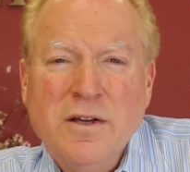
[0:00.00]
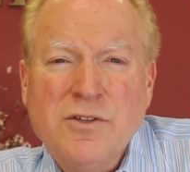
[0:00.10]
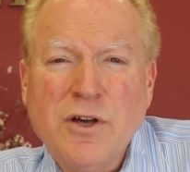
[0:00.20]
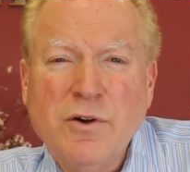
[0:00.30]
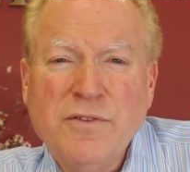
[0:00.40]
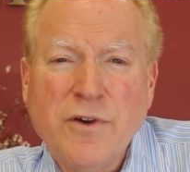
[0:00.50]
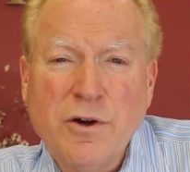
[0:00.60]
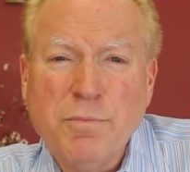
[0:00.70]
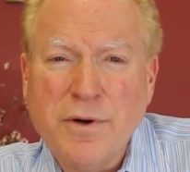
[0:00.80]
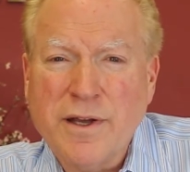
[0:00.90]
So it's very
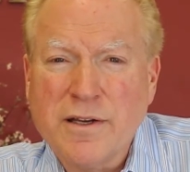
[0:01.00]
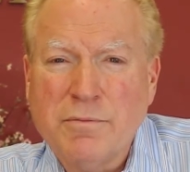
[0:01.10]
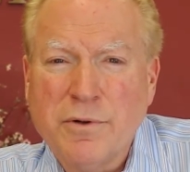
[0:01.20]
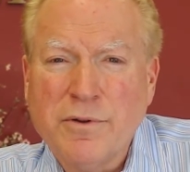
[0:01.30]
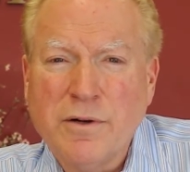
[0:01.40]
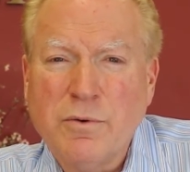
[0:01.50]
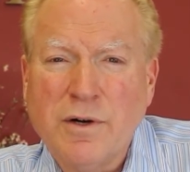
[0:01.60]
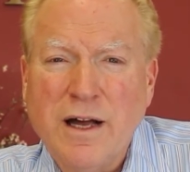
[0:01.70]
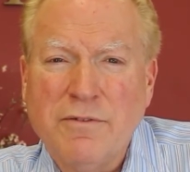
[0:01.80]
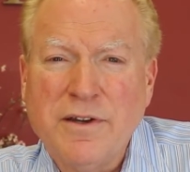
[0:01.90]
predictable that we'll
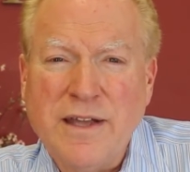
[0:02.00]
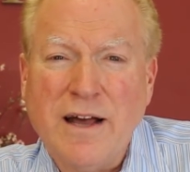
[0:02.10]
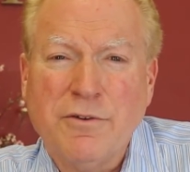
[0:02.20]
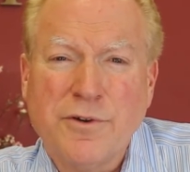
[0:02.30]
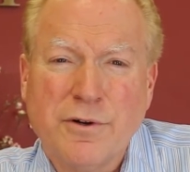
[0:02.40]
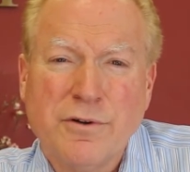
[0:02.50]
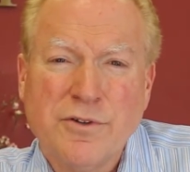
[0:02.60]
have a downturn